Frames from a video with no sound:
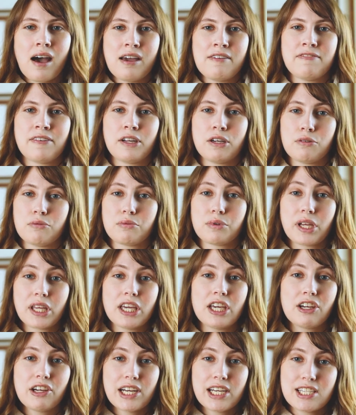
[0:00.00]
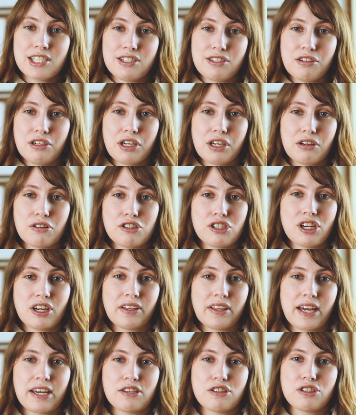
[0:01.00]
I found a really great studio
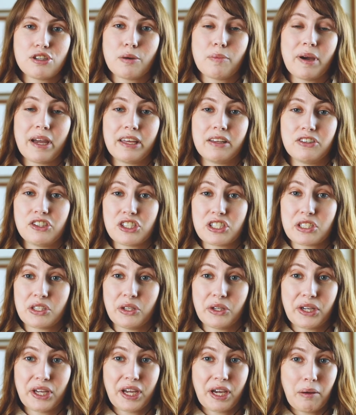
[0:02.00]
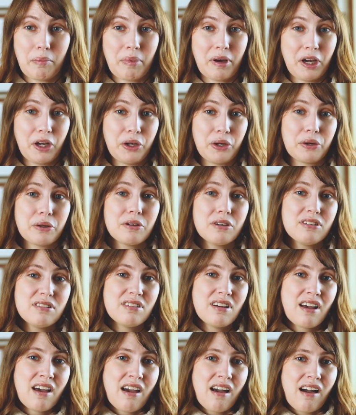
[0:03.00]
share last year by just looking up on Google.